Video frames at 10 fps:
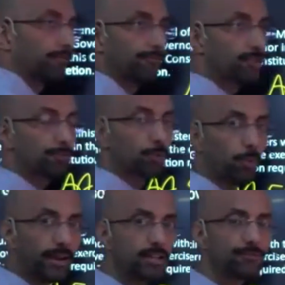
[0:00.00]
which
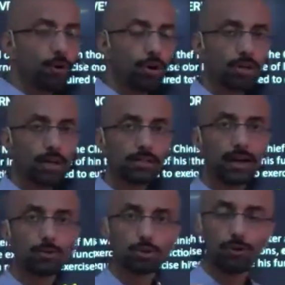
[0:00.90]
provides for a
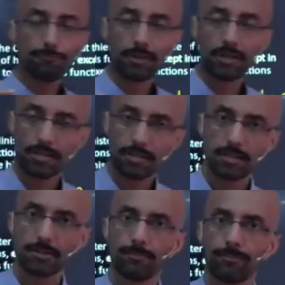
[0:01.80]
council of
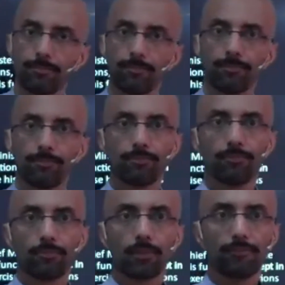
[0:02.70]
ministers
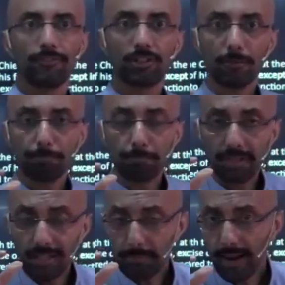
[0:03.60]
with the
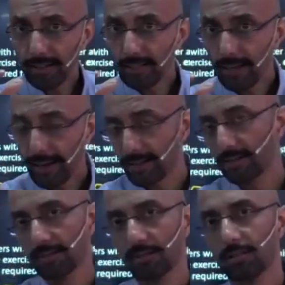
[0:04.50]
PM at the head
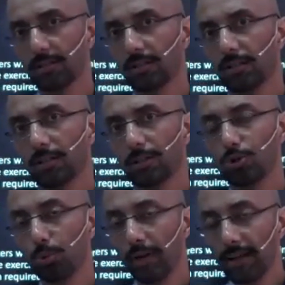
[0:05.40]

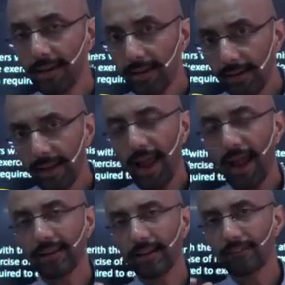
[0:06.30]
to aid
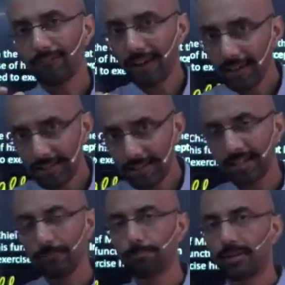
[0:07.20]
and advise
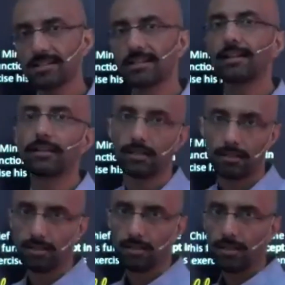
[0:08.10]
the president
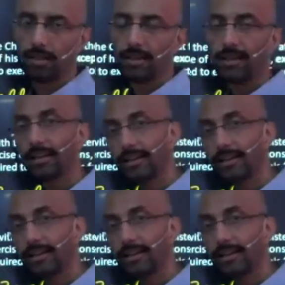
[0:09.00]
in